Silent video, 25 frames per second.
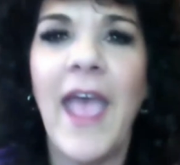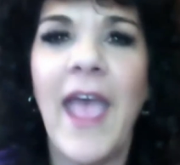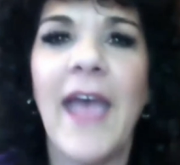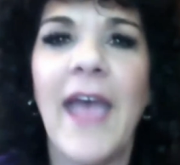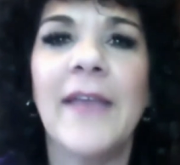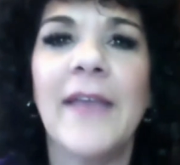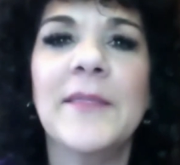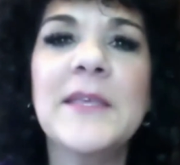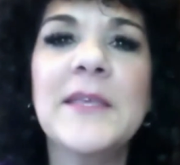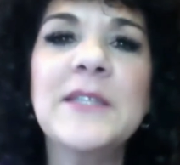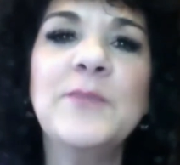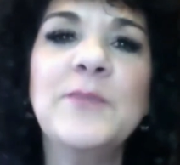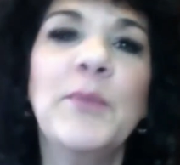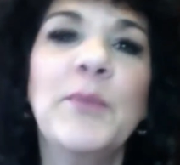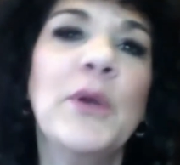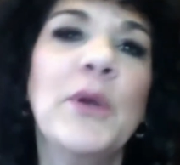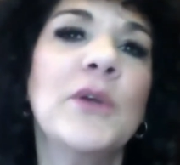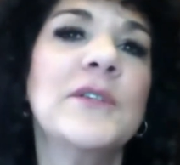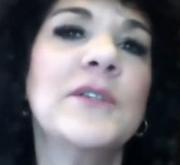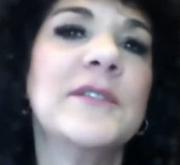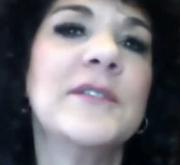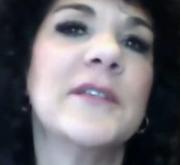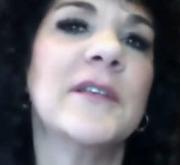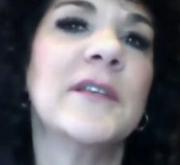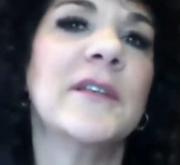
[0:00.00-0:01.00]
and this
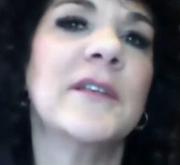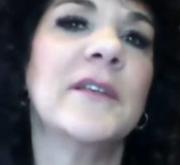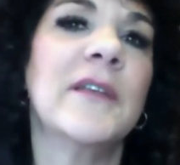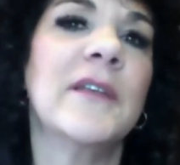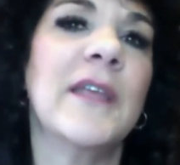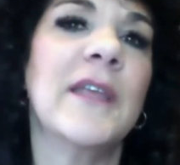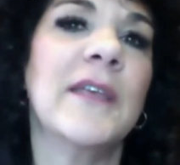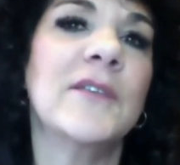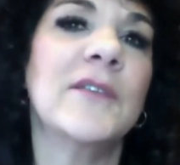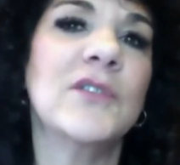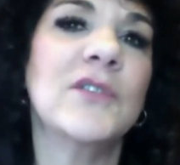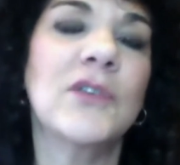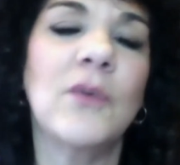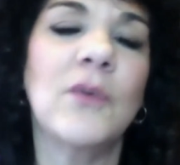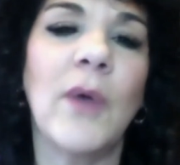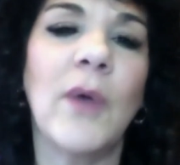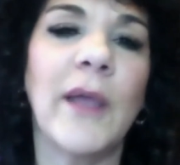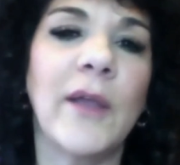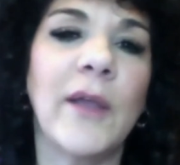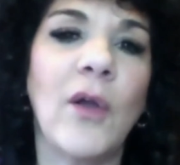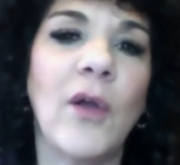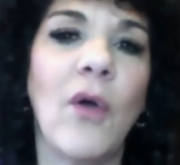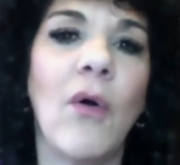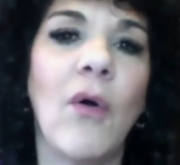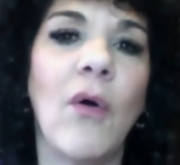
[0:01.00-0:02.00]
person is who I
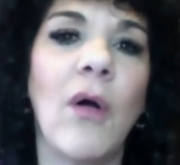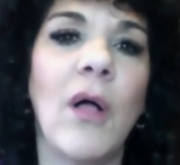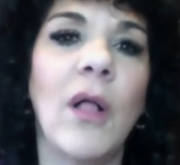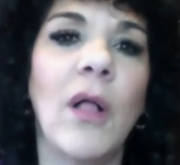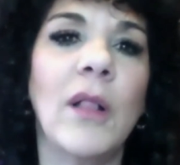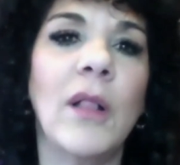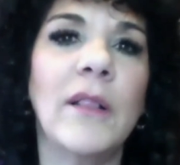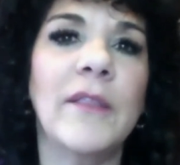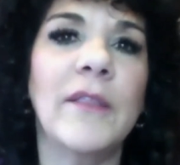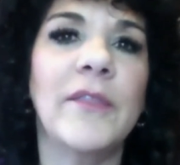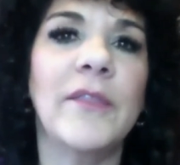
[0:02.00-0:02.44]
call